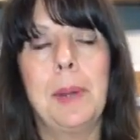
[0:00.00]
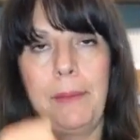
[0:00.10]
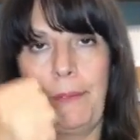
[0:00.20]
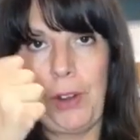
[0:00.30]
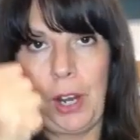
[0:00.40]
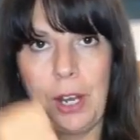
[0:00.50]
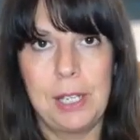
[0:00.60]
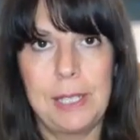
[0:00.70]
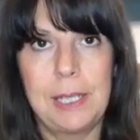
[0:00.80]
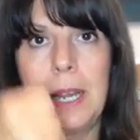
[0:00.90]
But at
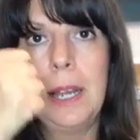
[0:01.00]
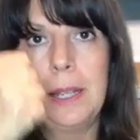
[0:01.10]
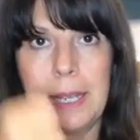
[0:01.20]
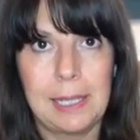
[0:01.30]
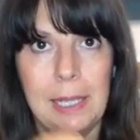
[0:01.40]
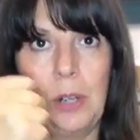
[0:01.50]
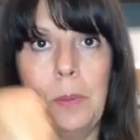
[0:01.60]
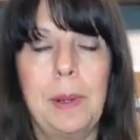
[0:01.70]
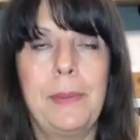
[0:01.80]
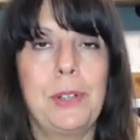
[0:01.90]
first, there's a
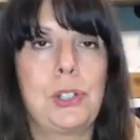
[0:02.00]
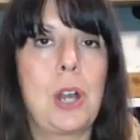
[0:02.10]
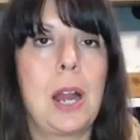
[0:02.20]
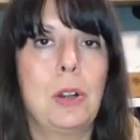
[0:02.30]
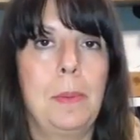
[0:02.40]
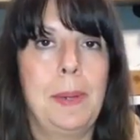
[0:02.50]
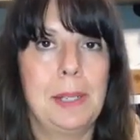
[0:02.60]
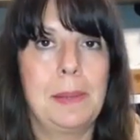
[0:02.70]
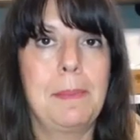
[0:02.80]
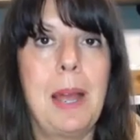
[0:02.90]
little bit of a struggle
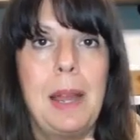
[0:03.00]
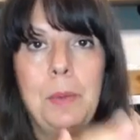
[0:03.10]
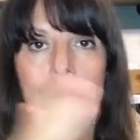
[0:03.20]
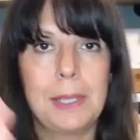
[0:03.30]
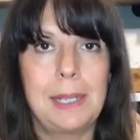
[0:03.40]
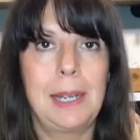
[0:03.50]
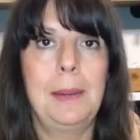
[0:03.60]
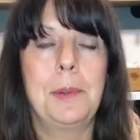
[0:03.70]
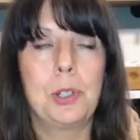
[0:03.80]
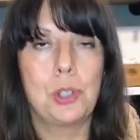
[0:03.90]
because the mind wants to
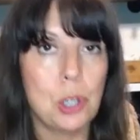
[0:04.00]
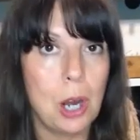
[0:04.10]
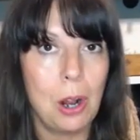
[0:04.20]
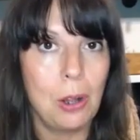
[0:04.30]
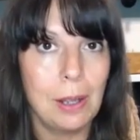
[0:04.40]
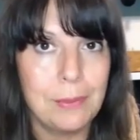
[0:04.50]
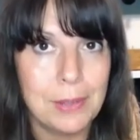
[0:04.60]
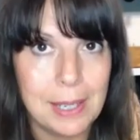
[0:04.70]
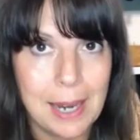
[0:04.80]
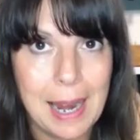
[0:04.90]
keep control of
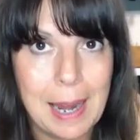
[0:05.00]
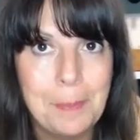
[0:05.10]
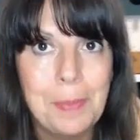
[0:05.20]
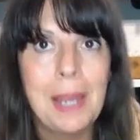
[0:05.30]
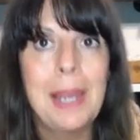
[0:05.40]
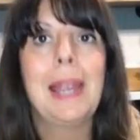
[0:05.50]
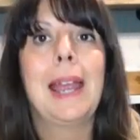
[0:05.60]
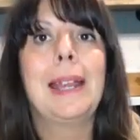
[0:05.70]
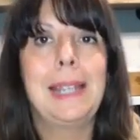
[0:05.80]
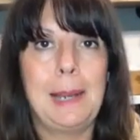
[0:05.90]
the game
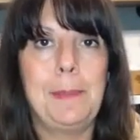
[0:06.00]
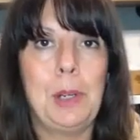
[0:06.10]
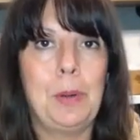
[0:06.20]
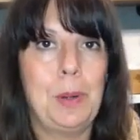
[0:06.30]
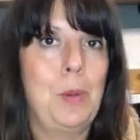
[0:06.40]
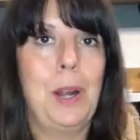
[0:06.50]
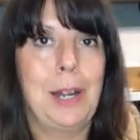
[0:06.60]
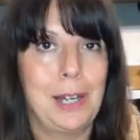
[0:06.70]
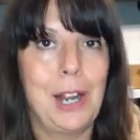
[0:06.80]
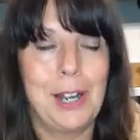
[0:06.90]
and keep you in what
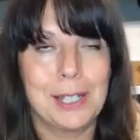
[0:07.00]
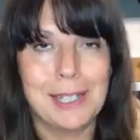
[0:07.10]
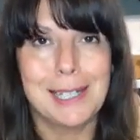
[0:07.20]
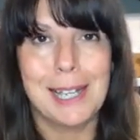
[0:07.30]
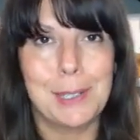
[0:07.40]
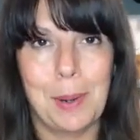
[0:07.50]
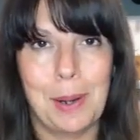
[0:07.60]
it knows because that's